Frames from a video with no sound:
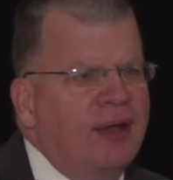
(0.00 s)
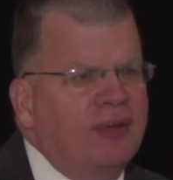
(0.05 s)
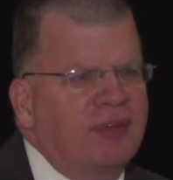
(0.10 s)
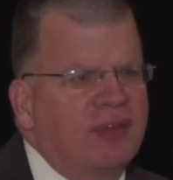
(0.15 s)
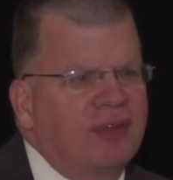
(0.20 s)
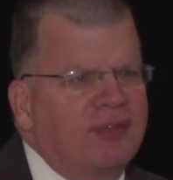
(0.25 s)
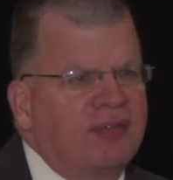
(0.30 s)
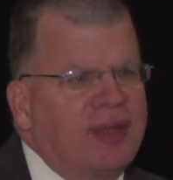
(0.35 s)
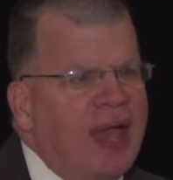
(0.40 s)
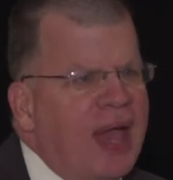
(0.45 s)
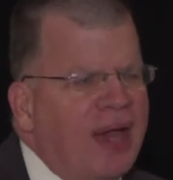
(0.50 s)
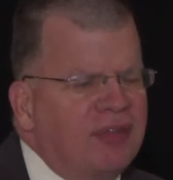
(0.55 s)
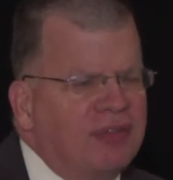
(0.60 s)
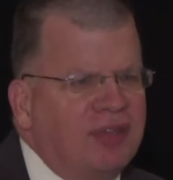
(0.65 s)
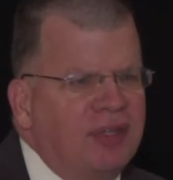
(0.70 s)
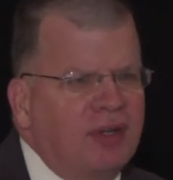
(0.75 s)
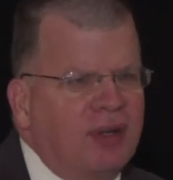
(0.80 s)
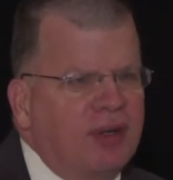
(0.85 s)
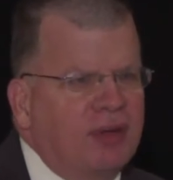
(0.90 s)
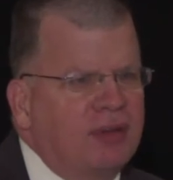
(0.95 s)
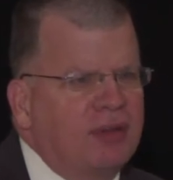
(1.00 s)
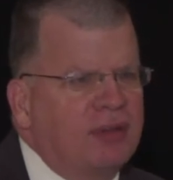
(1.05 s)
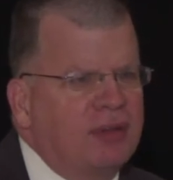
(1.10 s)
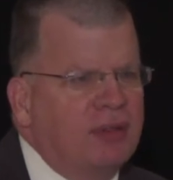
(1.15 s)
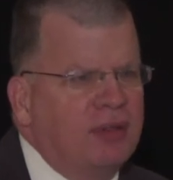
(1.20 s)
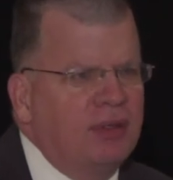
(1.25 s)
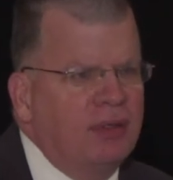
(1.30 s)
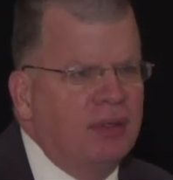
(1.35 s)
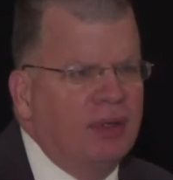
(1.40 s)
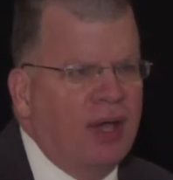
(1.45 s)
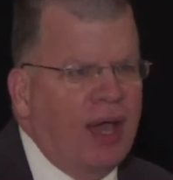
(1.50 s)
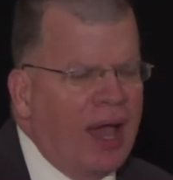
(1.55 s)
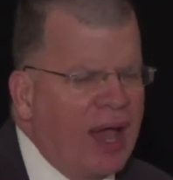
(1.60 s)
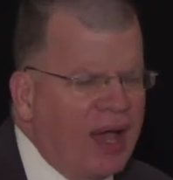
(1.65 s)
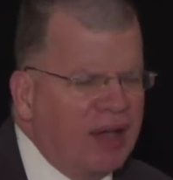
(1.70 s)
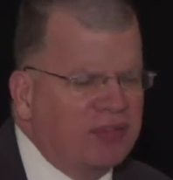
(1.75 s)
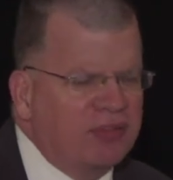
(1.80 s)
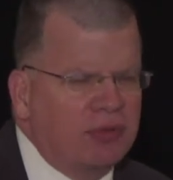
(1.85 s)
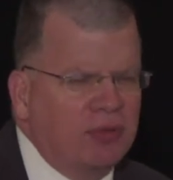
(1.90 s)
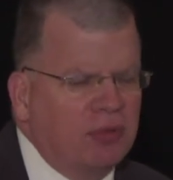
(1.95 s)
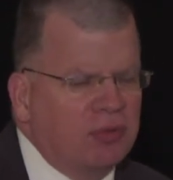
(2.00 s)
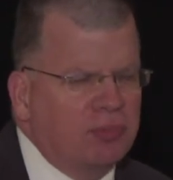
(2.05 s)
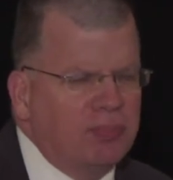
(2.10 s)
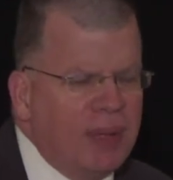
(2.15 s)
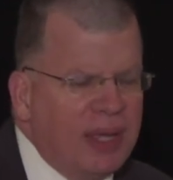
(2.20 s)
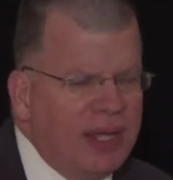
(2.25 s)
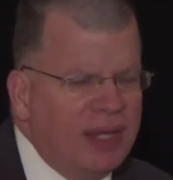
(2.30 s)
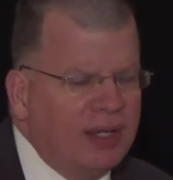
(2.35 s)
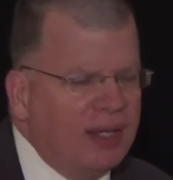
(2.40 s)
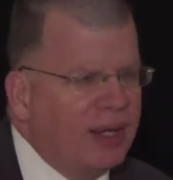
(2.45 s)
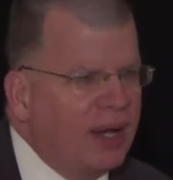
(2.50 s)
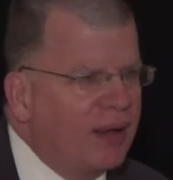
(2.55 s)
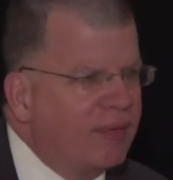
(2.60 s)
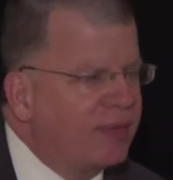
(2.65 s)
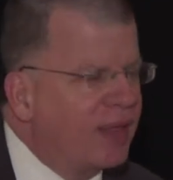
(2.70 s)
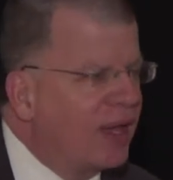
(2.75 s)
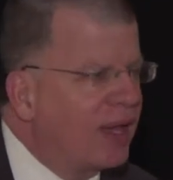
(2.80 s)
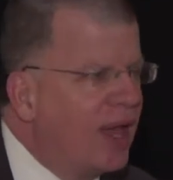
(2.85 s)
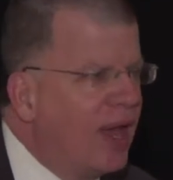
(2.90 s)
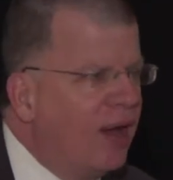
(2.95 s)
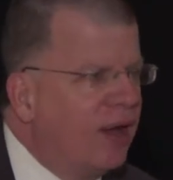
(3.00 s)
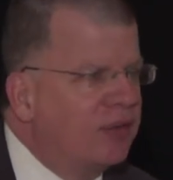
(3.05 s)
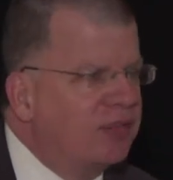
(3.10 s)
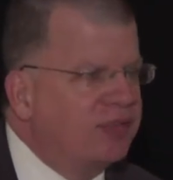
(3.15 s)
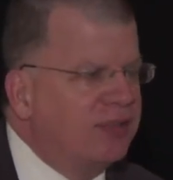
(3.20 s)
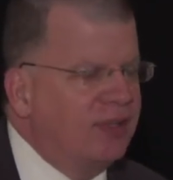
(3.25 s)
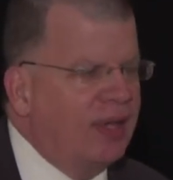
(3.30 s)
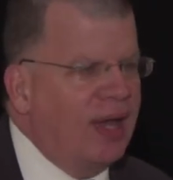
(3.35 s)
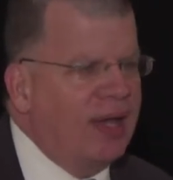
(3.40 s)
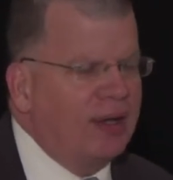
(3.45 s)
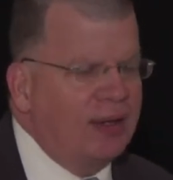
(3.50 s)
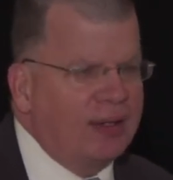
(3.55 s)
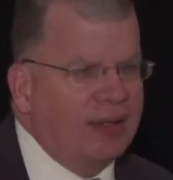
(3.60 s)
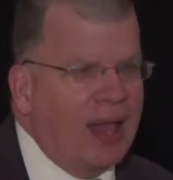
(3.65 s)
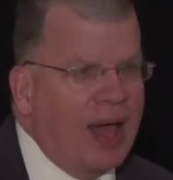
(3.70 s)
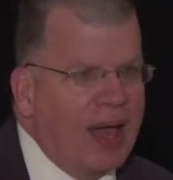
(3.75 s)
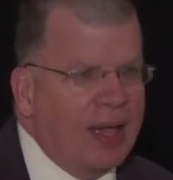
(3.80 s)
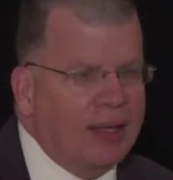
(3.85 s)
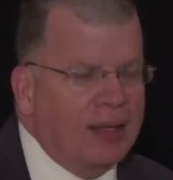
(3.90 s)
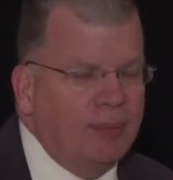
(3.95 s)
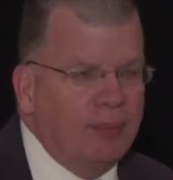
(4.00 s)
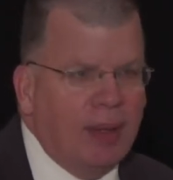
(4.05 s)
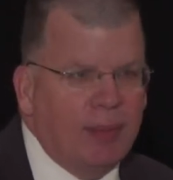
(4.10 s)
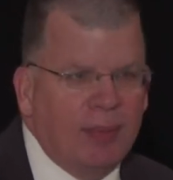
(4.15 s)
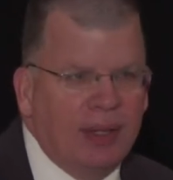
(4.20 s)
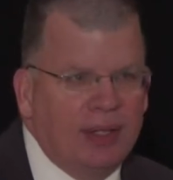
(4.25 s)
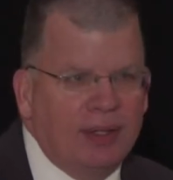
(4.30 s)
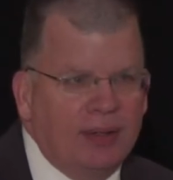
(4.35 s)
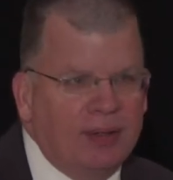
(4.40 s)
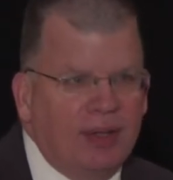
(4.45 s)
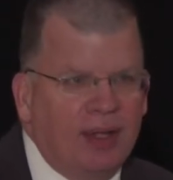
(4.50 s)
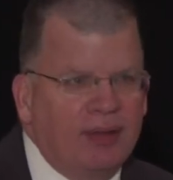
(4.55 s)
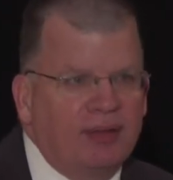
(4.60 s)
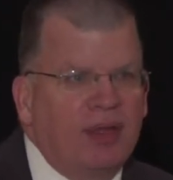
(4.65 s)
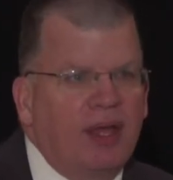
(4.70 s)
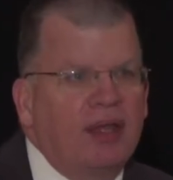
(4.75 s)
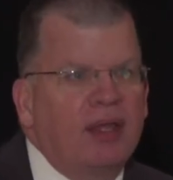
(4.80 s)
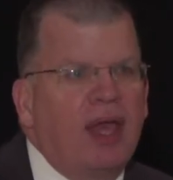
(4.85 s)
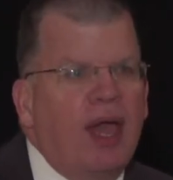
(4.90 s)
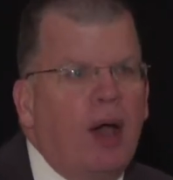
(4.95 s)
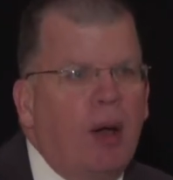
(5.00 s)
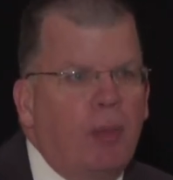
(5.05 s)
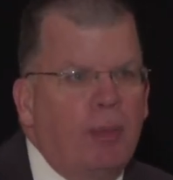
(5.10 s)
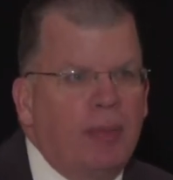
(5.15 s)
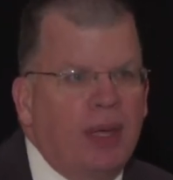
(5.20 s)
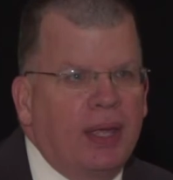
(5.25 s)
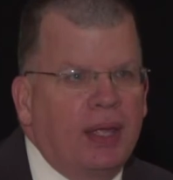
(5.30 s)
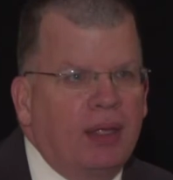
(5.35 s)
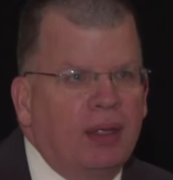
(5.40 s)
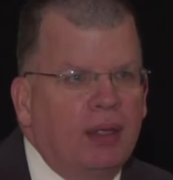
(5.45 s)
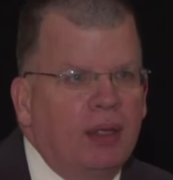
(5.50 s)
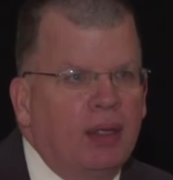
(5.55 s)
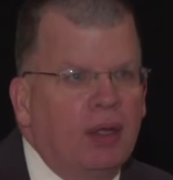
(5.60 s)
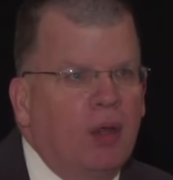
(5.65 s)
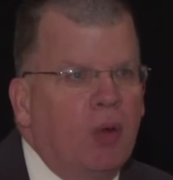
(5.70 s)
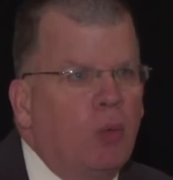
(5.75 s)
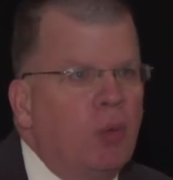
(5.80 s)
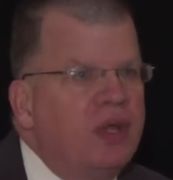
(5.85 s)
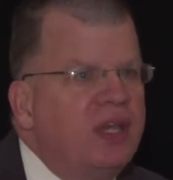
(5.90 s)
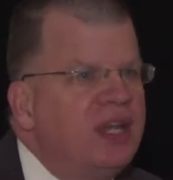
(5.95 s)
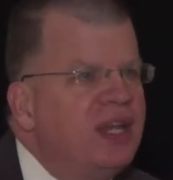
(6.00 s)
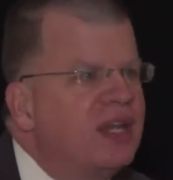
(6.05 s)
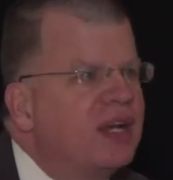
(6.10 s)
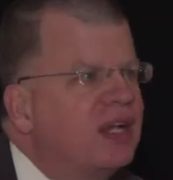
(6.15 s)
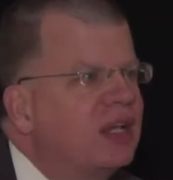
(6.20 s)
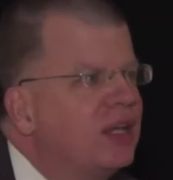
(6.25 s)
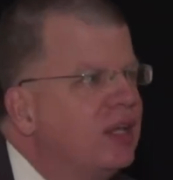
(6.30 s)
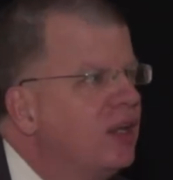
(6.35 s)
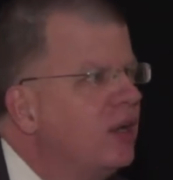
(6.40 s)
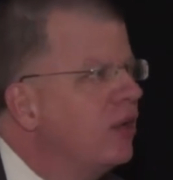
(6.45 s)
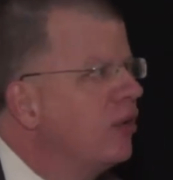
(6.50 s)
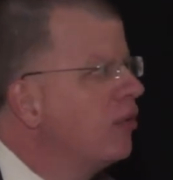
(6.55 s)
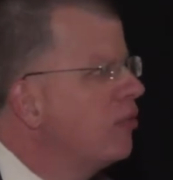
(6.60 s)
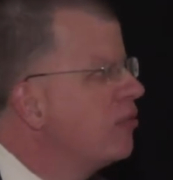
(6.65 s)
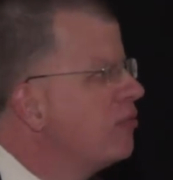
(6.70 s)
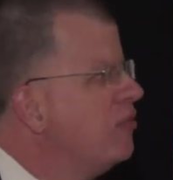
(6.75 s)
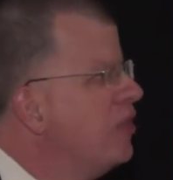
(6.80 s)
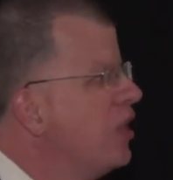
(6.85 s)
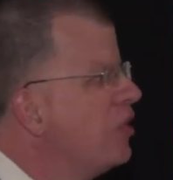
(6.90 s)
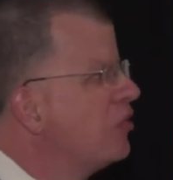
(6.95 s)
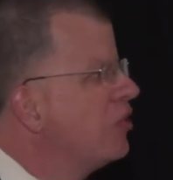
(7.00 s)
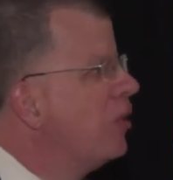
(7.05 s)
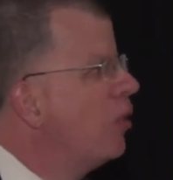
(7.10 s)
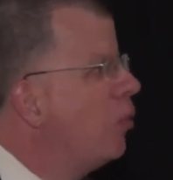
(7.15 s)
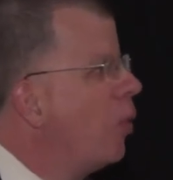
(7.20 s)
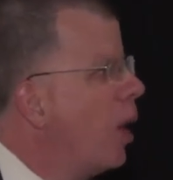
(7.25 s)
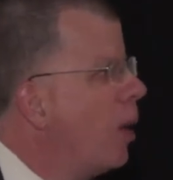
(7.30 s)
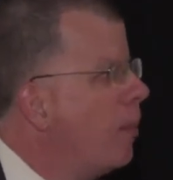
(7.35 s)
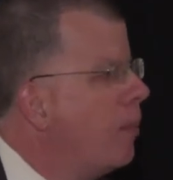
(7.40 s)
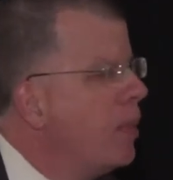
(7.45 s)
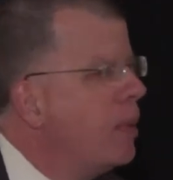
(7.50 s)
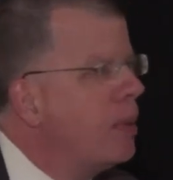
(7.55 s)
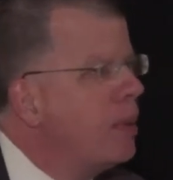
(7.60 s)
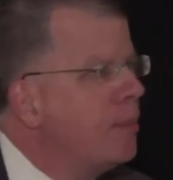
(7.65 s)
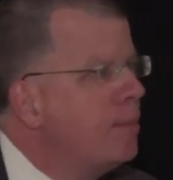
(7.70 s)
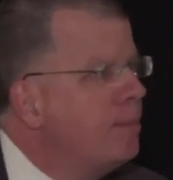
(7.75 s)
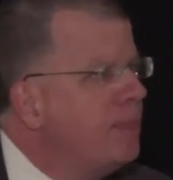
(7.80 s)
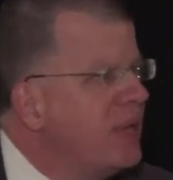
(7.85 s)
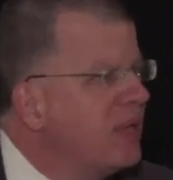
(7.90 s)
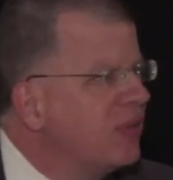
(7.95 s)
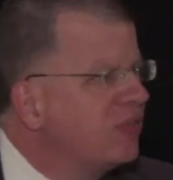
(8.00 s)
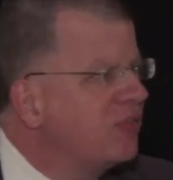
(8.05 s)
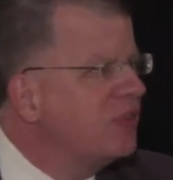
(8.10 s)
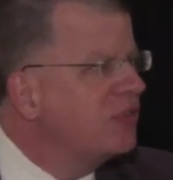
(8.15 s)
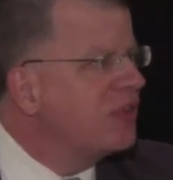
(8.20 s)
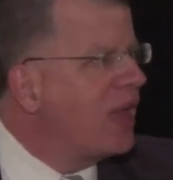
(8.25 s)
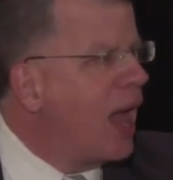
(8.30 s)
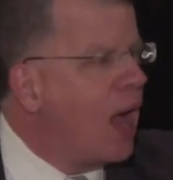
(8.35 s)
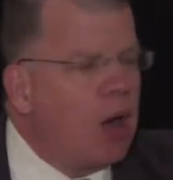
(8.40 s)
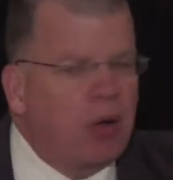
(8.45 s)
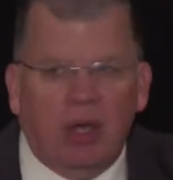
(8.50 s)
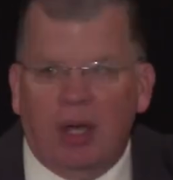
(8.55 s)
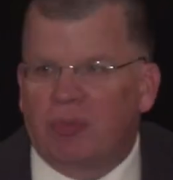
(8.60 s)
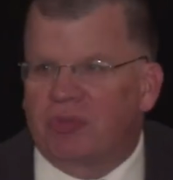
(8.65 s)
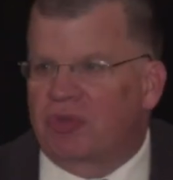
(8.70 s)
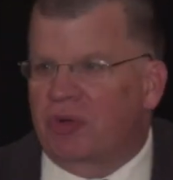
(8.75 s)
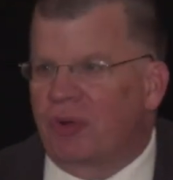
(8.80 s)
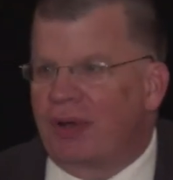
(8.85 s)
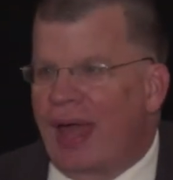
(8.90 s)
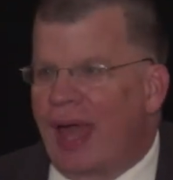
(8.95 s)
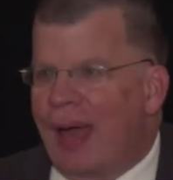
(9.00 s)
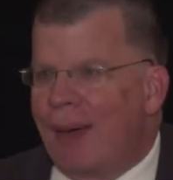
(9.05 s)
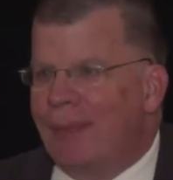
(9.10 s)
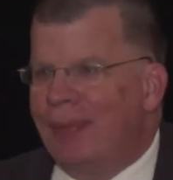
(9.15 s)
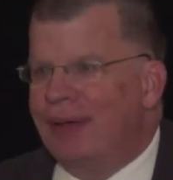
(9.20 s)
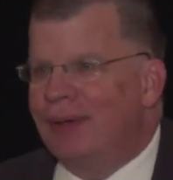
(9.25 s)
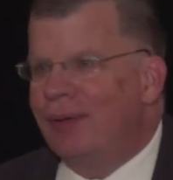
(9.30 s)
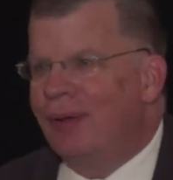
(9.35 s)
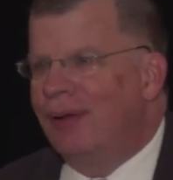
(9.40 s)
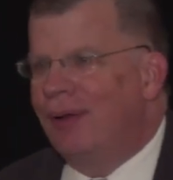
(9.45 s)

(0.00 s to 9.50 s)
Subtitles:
are just nasty and their high school's mean and everything else, and I didn't like them. I mean, that doesn't help me. We need a clear vision of what business outcomes are going to happen.